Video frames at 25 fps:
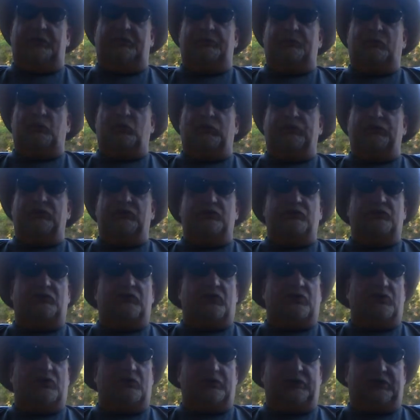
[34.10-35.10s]
When you
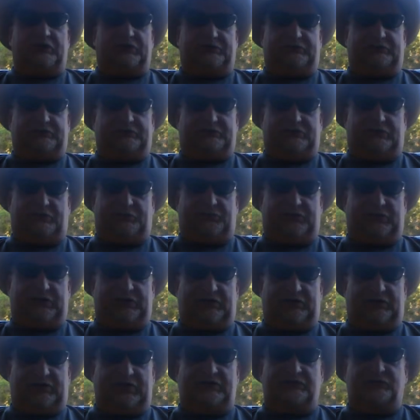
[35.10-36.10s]
target
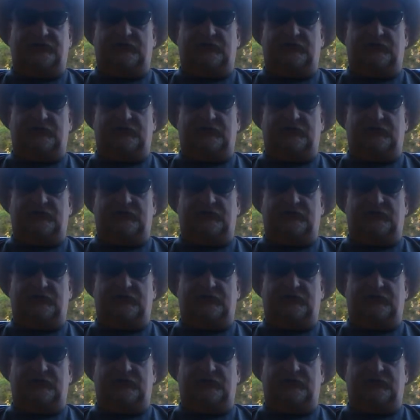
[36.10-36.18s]
something, that's